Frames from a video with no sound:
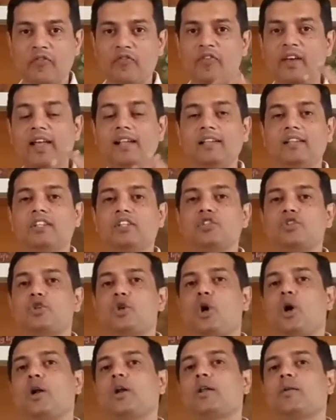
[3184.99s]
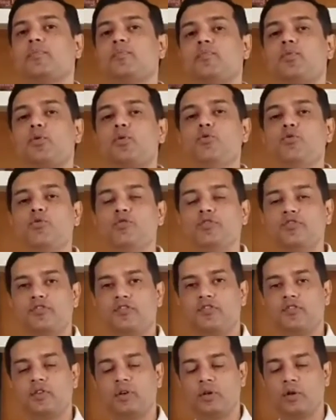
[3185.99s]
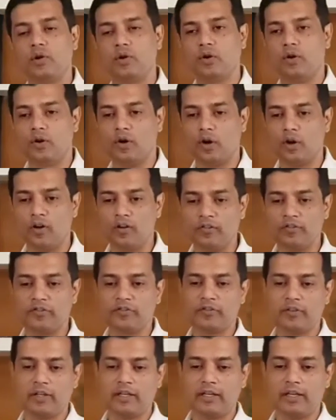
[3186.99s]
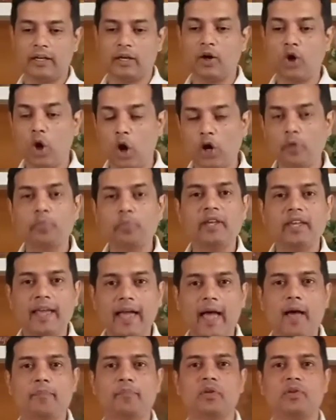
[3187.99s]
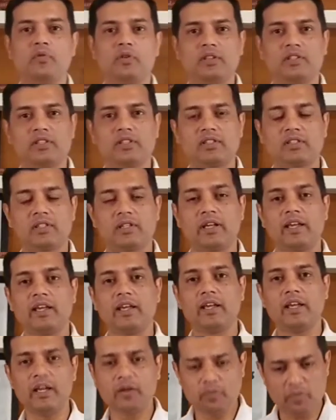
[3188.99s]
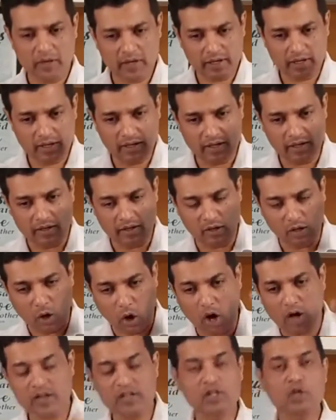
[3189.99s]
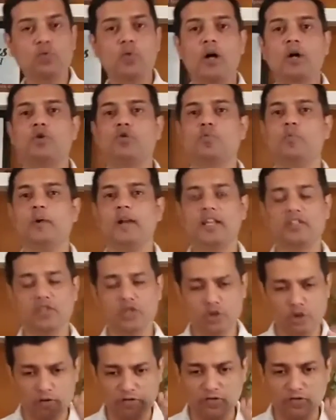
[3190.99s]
Wealth is not a proof of God being happy with us. God is the one who blesses.